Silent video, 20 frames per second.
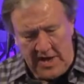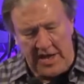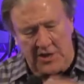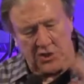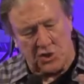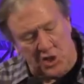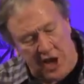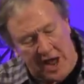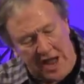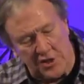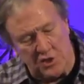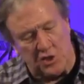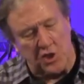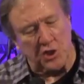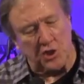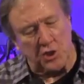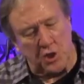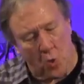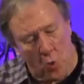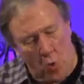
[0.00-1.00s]
It
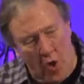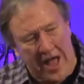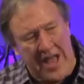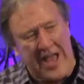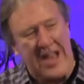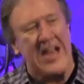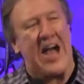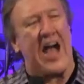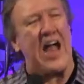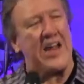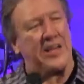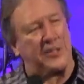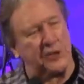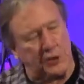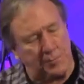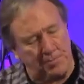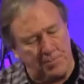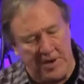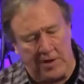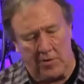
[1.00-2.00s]
changes the way I
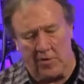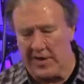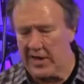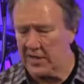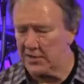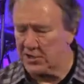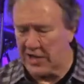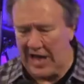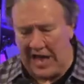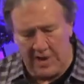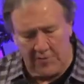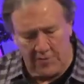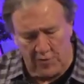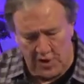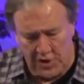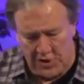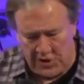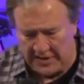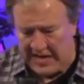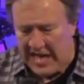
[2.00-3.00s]
experience
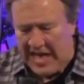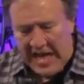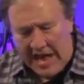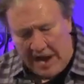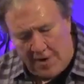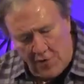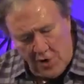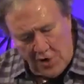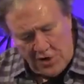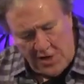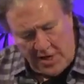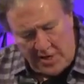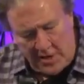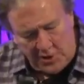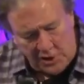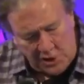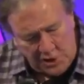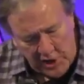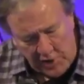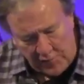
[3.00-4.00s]
everything.
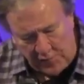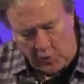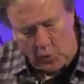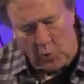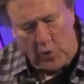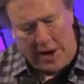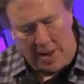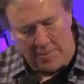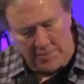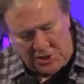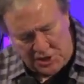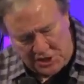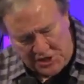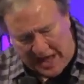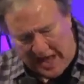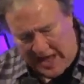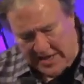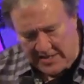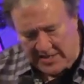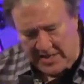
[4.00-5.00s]
Everything is different when I'm
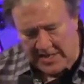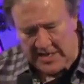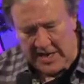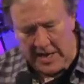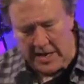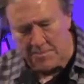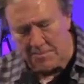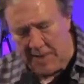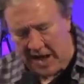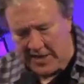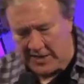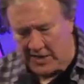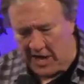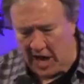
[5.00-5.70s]
standing in my